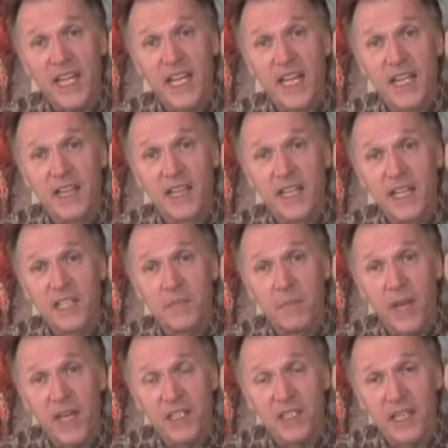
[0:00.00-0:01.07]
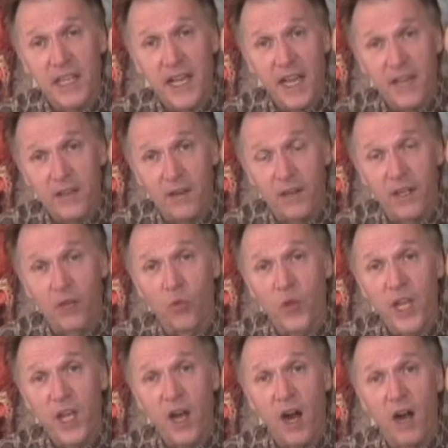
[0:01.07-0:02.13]
in this mess together and
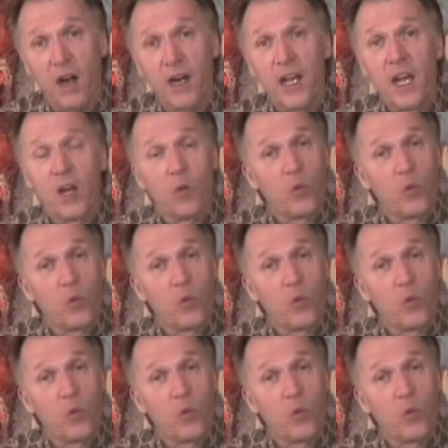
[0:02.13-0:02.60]
we are